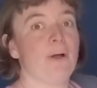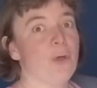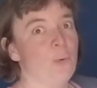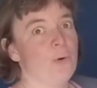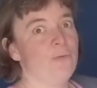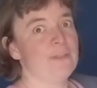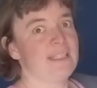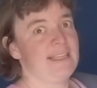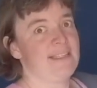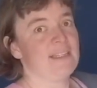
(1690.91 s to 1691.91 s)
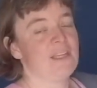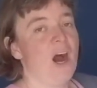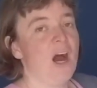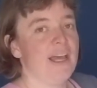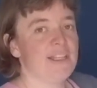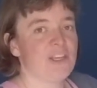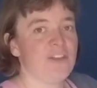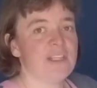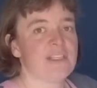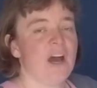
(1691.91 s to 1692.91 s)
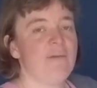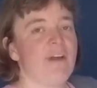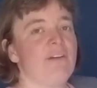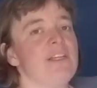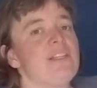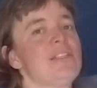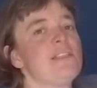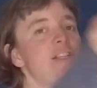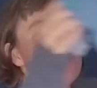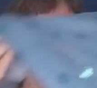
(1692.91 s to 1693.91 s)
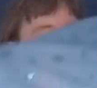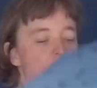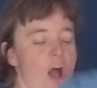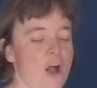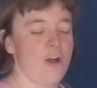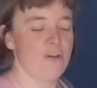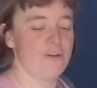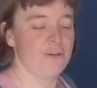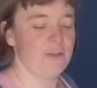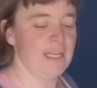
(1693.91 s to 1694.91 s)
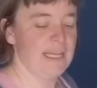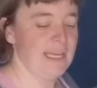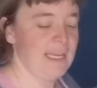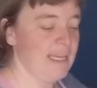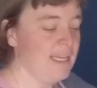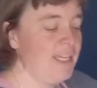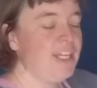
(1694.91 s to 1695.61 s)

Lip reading: The wolf was getting tired, so this time very slowly,